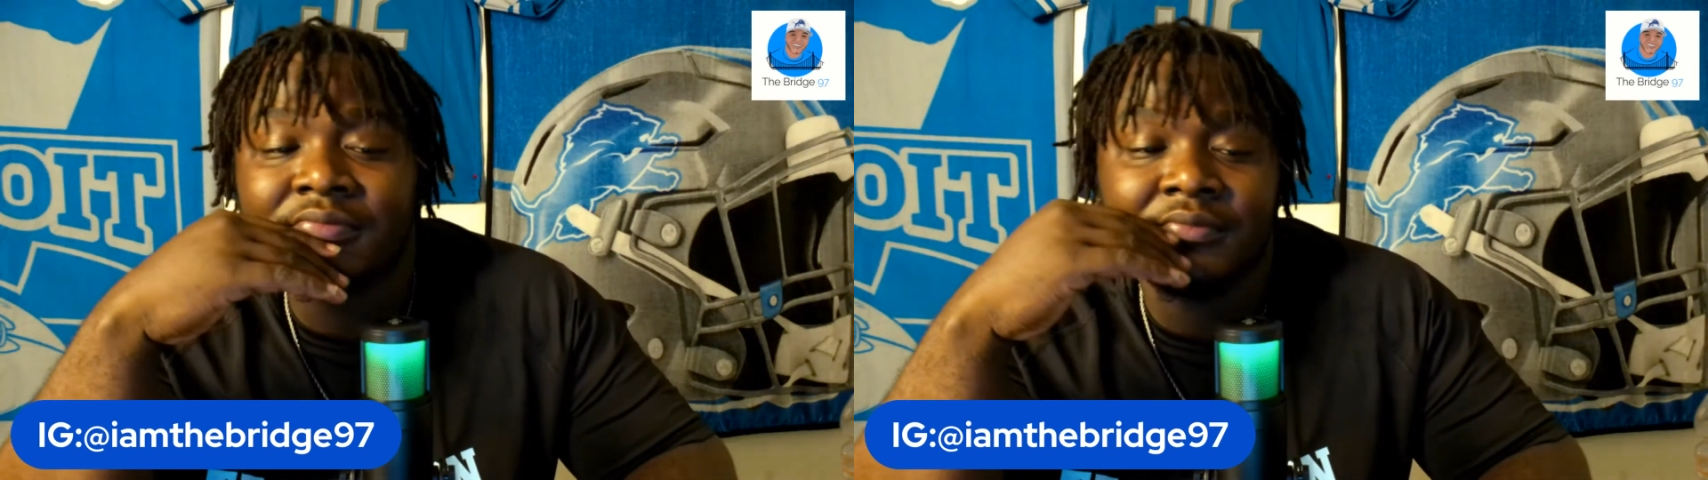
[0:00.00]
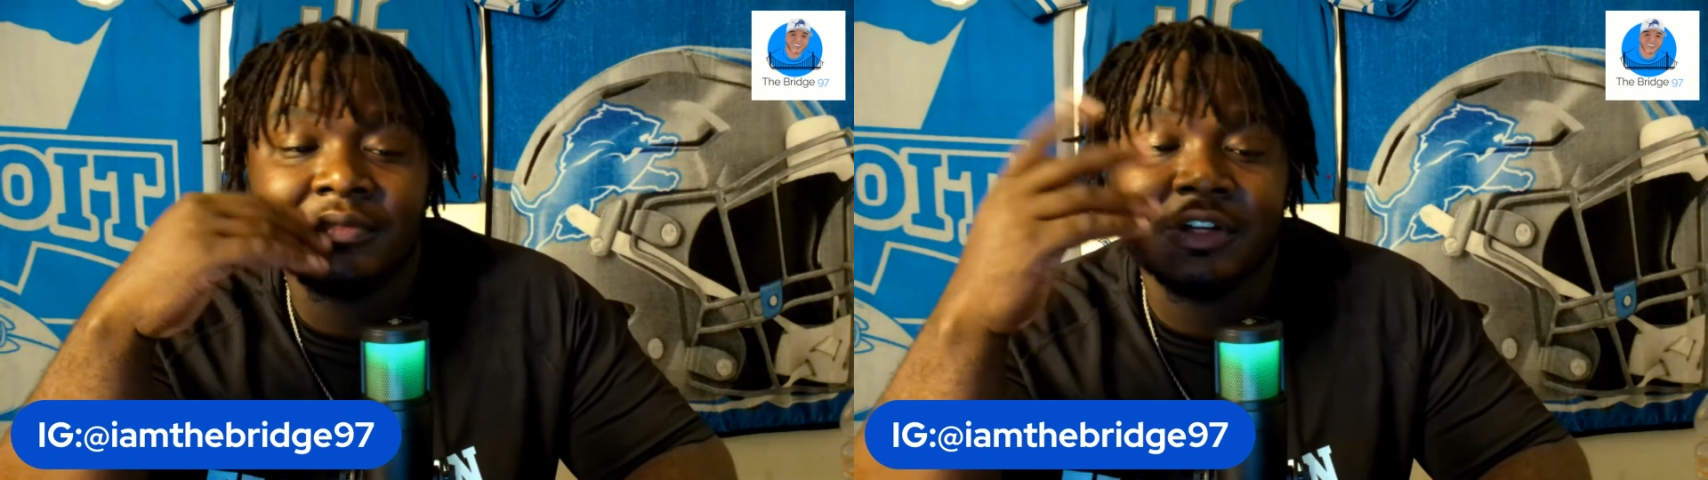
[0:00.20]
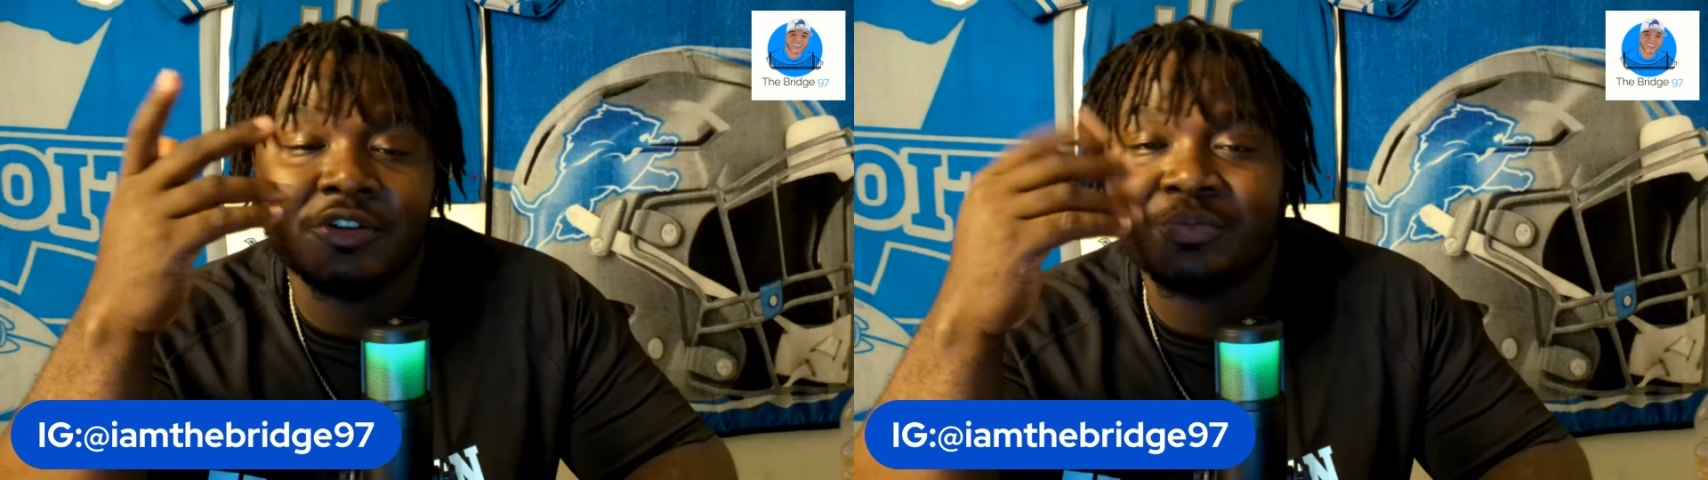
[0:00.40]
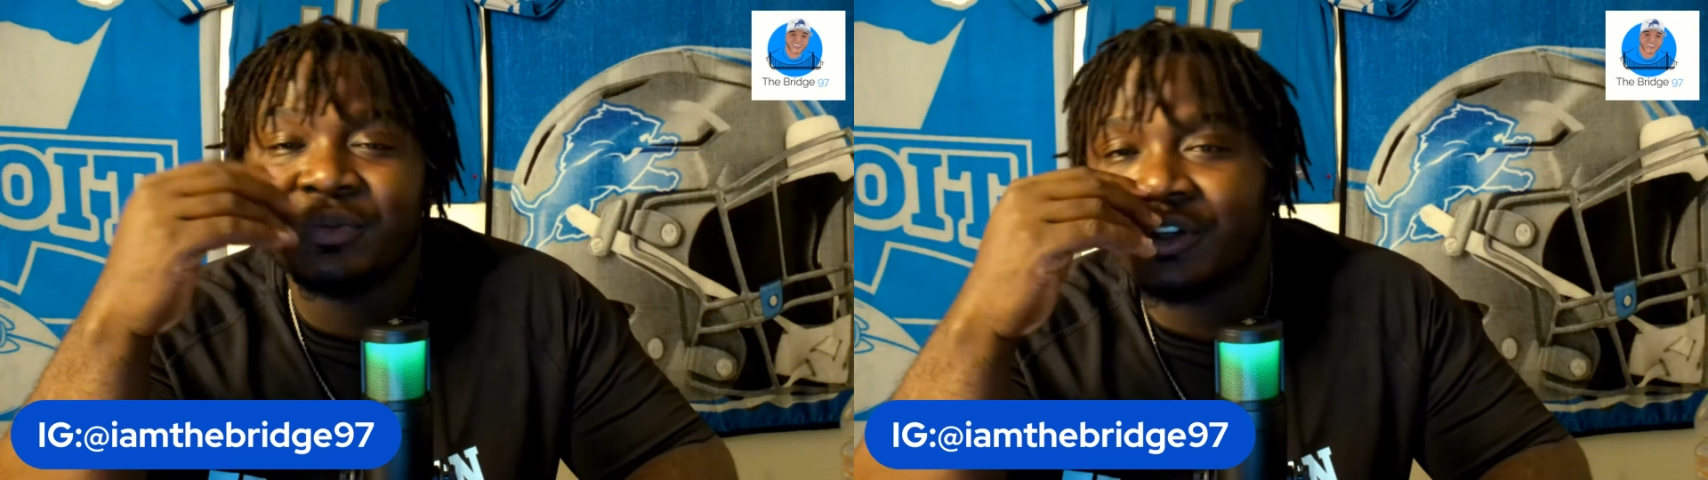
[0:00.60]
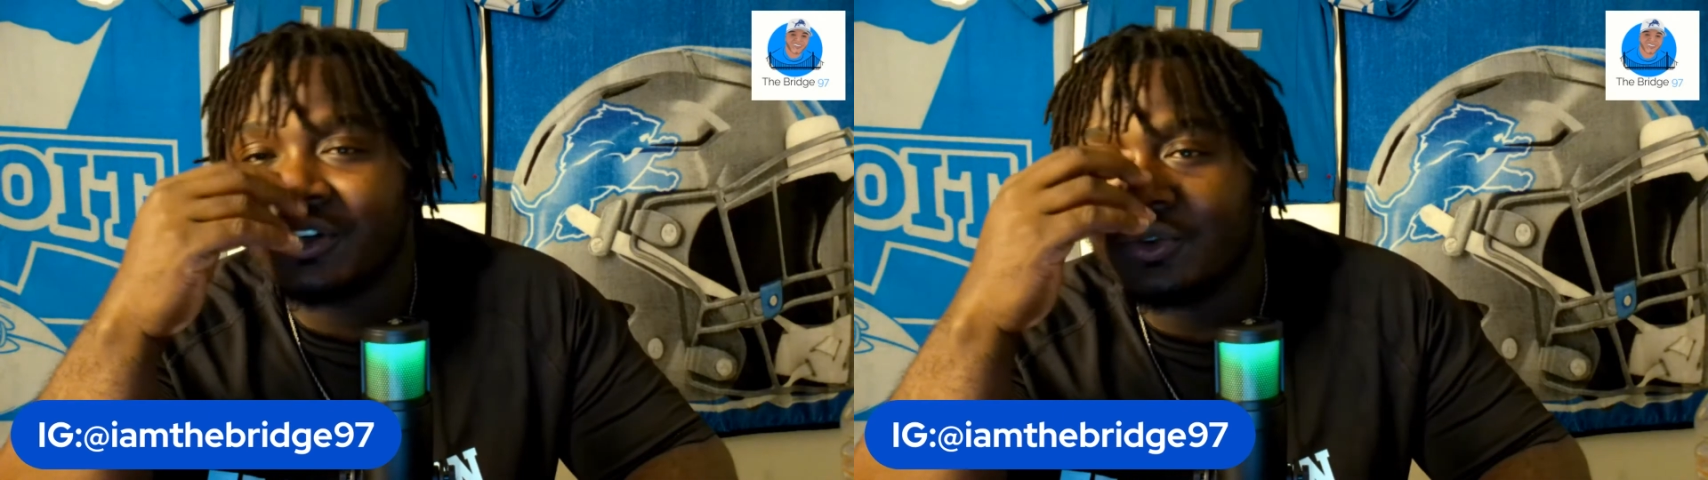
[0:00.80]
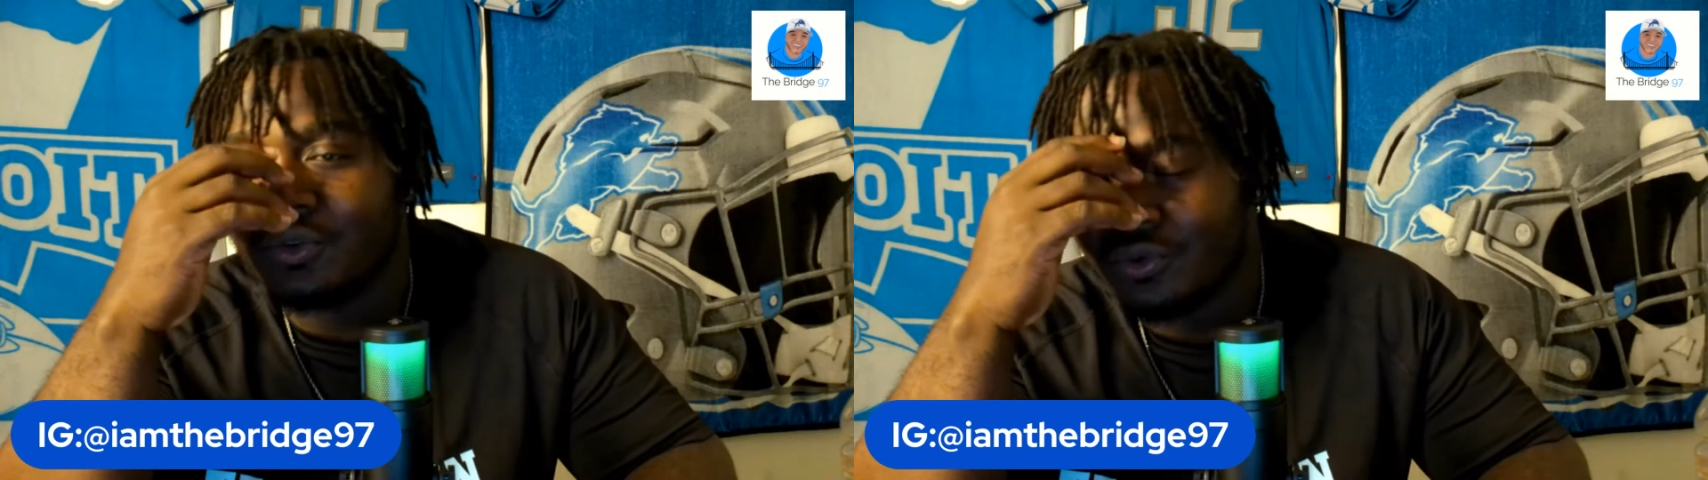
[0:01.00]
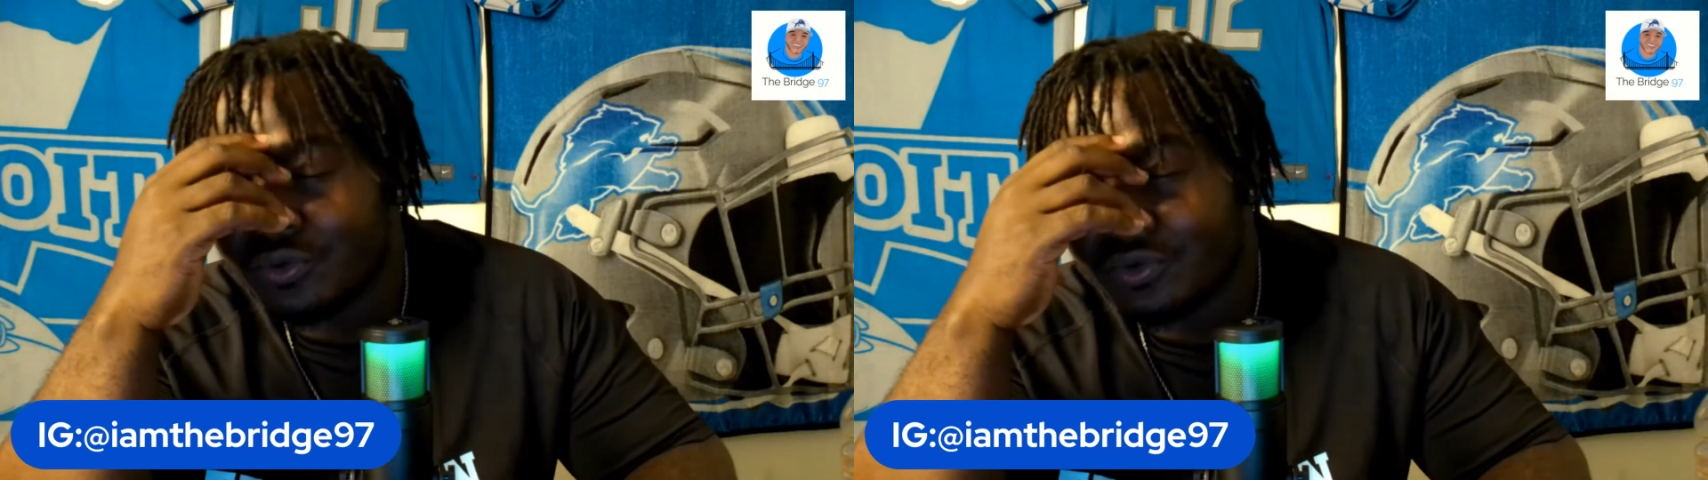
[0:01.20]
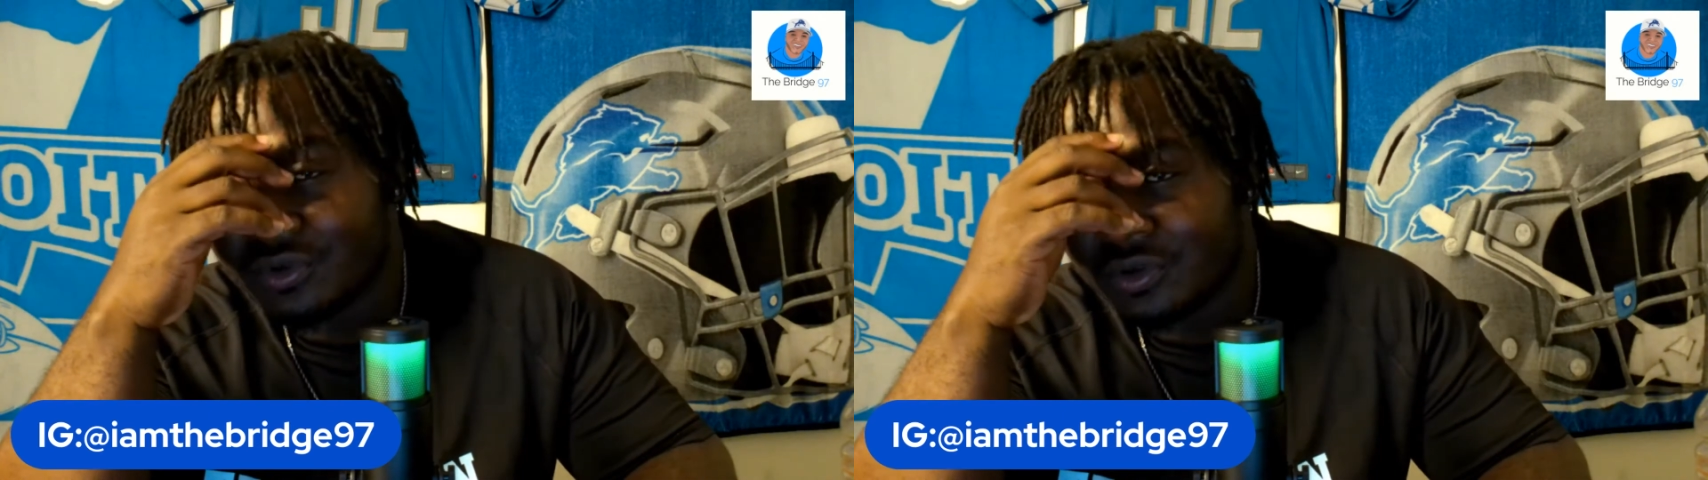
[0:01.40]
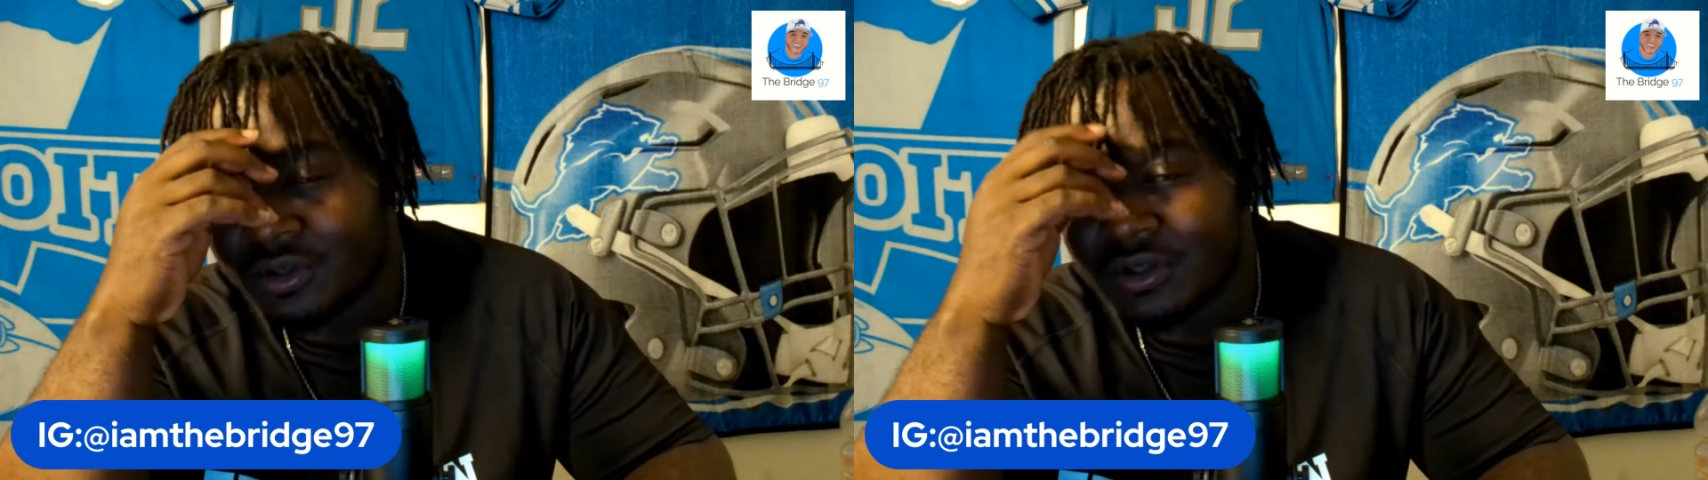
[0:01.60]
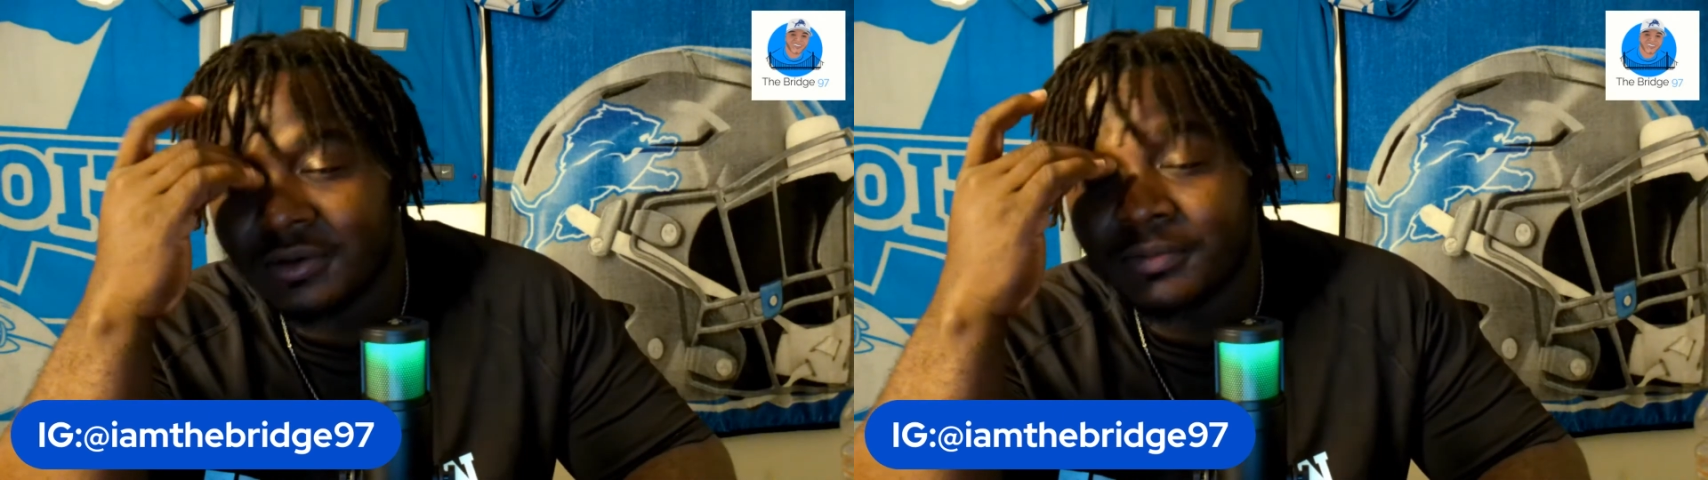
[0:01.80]
That was pretty cool.
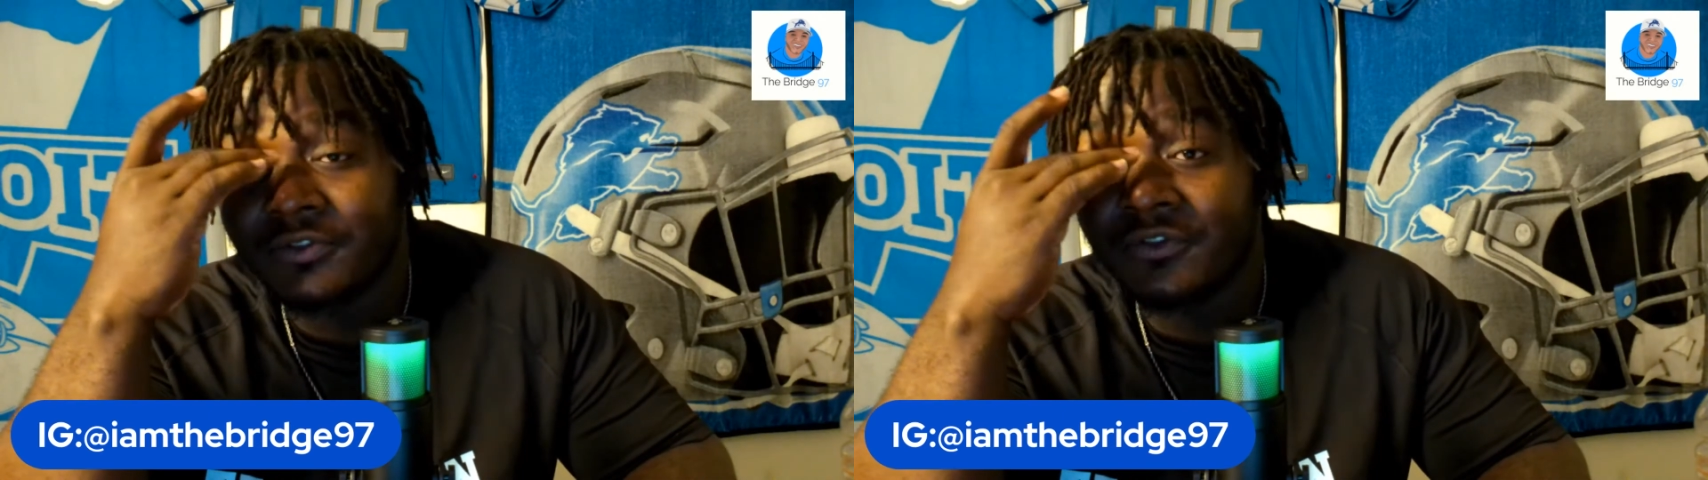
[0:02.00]
But